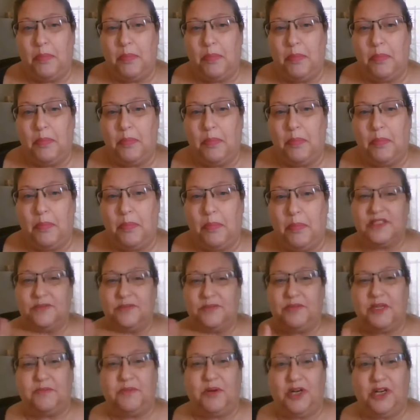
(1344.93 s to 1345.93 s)
That's
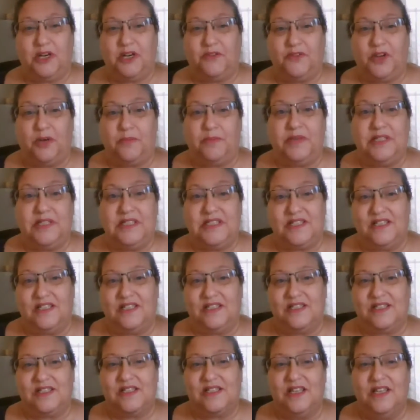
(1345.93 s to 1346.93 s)
a big part of our
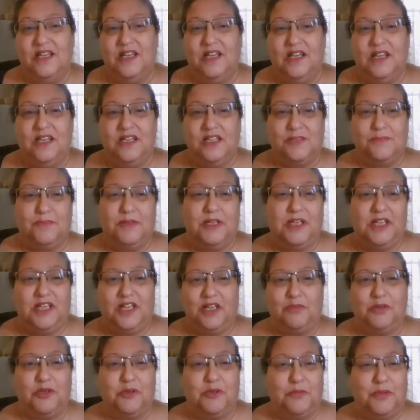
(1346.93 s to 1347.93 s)
business, is being
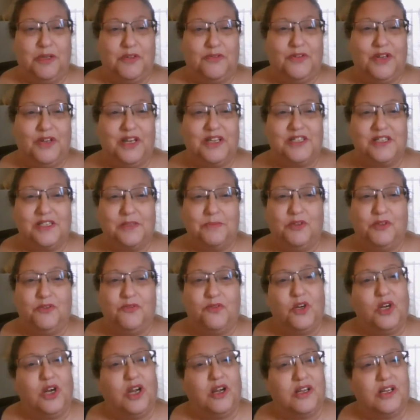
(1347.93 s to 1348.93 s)
able to be flexible
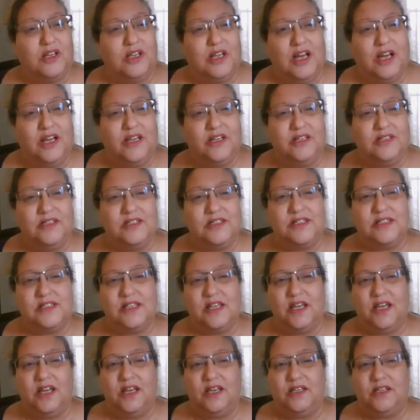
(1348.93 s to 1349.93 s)
for our clients
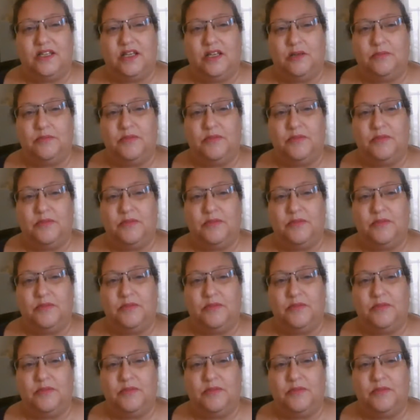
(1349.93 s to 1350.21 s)
and,